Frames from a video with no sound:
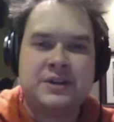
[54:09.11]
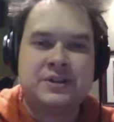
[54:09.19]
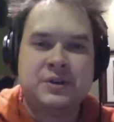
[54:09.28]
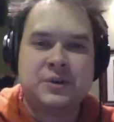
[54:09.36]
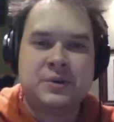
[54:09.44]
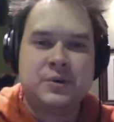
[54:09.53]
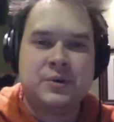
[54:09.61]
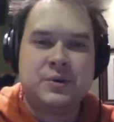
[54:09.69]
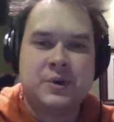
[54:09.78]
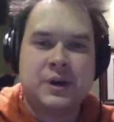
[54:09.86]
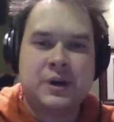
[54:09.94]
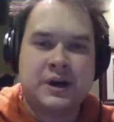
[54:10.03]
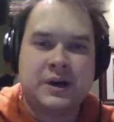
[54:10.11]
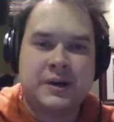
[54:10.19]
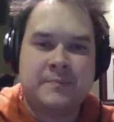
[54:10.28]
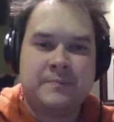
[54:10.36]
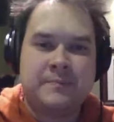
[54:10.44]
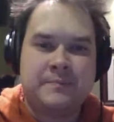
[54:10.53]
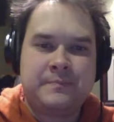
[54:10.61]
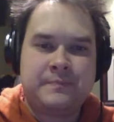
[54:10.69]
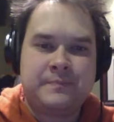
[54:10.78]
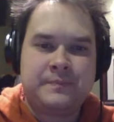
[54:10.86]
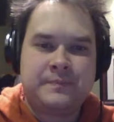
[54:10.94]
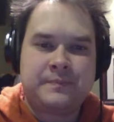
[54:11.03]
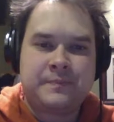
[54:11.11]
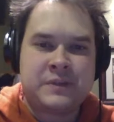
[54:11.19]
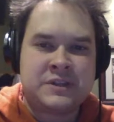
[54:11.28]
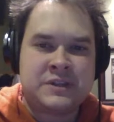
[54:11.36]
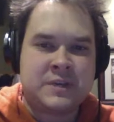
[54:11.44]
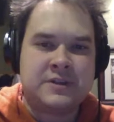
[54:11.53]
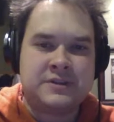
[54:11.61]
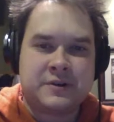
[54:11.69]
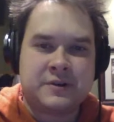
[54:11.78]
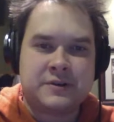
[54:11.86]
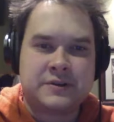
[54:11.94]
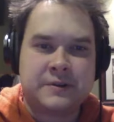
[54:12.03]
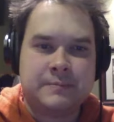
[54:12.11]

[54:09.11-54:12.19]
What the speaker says: to some of these girls here.